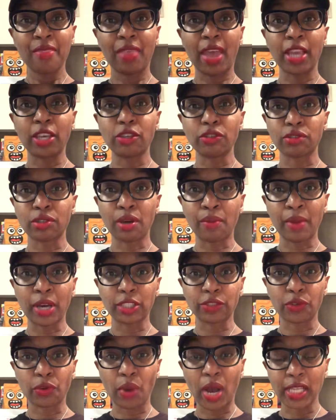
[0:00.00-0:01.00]
thank you so
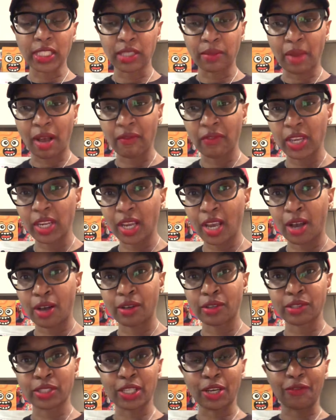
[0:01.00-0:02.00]
much for watching my videos.